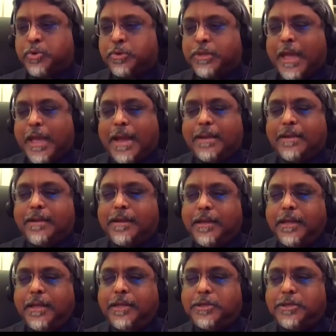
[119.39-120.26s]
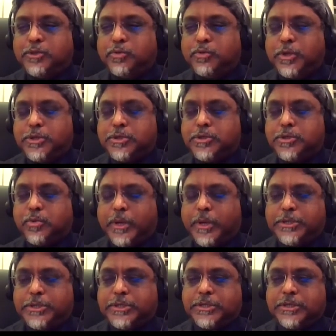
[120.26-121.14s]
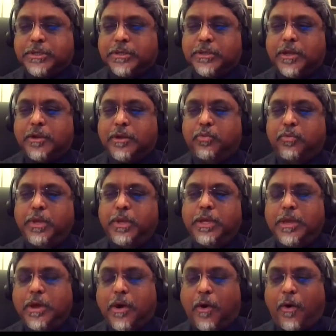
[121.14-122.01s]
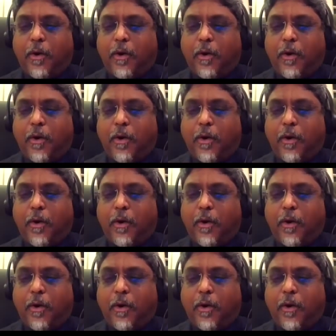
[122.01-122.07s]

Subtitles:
So that leads to this question that we